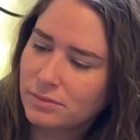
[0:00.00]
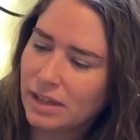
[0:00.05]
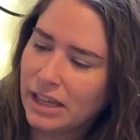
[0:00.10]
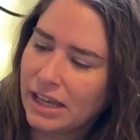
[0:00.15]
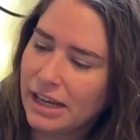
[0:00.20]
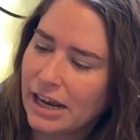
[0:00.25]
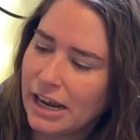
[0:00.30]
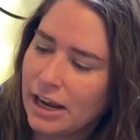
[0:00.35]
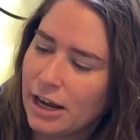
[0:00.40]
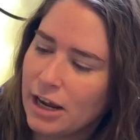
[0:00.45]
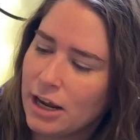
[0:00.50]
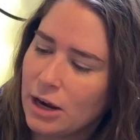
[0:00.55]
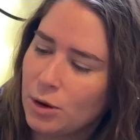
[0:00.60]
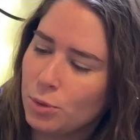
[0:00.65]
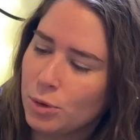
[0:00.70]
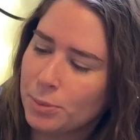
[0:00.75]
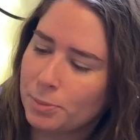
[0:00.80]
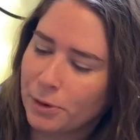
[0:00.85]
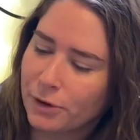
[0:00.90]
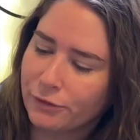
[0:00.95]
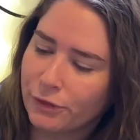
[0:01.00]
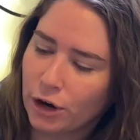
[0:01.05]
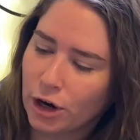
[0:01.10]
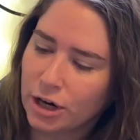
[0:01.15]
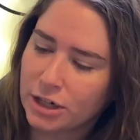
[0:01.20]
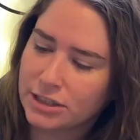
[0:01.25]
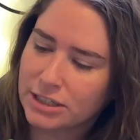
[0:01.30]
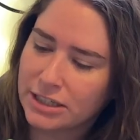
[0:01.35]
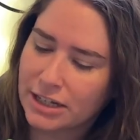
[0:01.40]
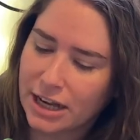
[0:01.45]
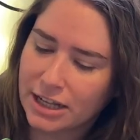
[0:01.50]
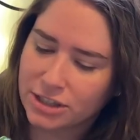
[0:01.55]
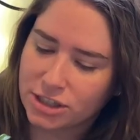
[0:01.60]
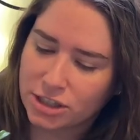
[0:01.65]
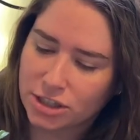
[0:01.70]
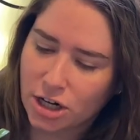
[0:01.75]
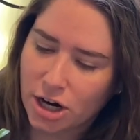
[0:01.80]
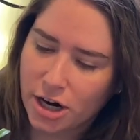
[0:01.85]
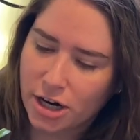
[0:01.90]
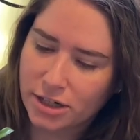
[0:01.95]
and I would prefer to not
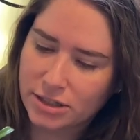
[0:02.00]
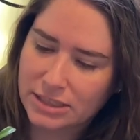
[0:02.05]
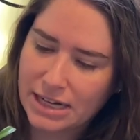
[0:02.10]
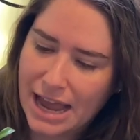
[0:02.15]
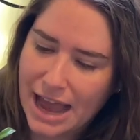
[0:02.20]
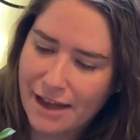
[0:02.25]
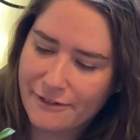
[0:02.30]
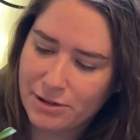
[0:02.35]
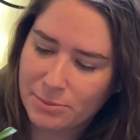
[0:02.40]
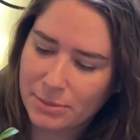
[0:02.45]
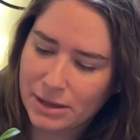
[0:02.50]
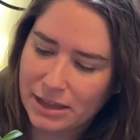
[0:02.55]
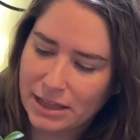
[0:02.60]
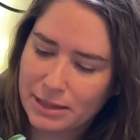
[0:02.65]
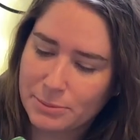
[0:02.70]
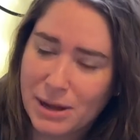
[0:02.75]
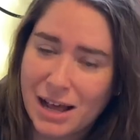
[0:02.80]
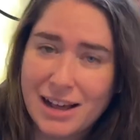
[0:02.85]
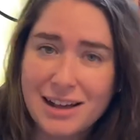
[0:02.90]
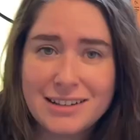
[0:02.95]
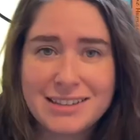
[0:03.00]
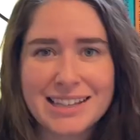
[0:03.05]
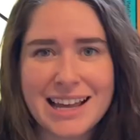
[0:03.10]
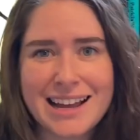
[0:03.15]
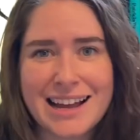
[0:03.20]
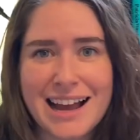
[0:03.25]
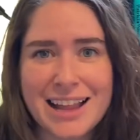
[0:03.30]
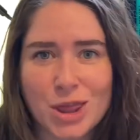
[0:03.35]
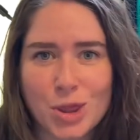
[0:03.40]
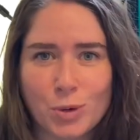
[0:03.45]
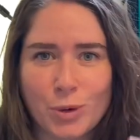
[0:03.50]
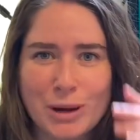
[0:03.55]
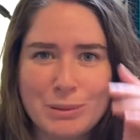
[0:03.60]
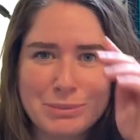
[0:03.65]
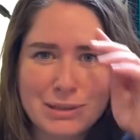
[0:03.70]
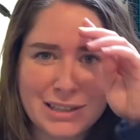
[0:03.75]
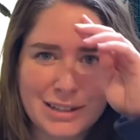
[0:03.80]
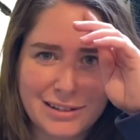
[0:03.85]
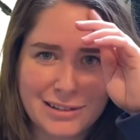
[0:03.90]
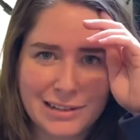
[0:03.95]
start having mealybugs. I got
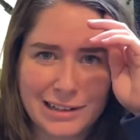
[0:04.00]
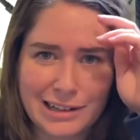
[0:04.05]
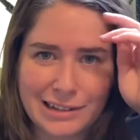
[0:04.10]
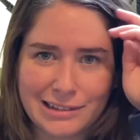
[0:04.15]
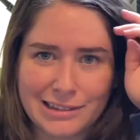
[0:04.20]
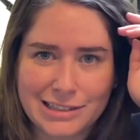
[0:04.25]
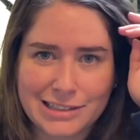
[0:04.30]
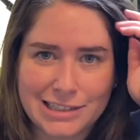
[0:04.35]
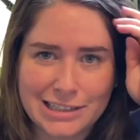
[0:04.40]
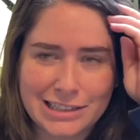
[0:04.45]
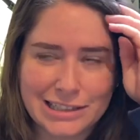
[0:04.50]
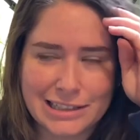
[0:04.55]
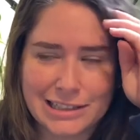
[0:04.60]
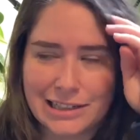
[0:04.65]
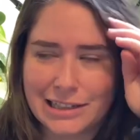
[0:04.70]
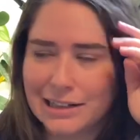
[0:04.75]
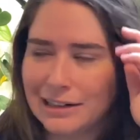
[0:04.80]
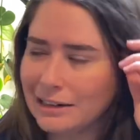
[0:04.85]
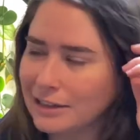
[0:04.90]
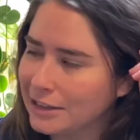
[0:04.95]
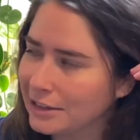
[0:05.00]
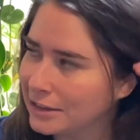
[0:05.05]
thrips earlier this year